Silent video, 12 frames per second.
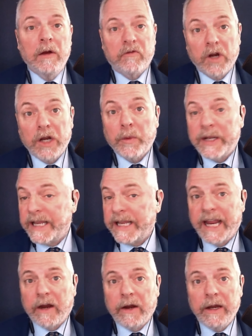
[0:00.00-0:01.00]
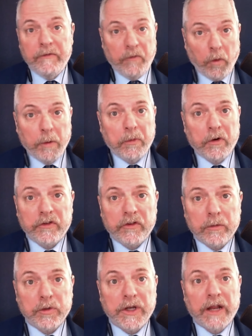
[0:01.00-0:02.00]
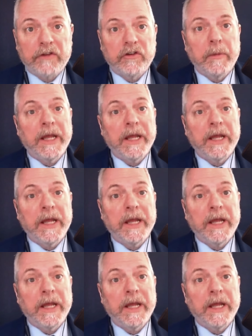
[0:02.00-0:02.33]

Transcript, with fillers: frequently carry for personal protection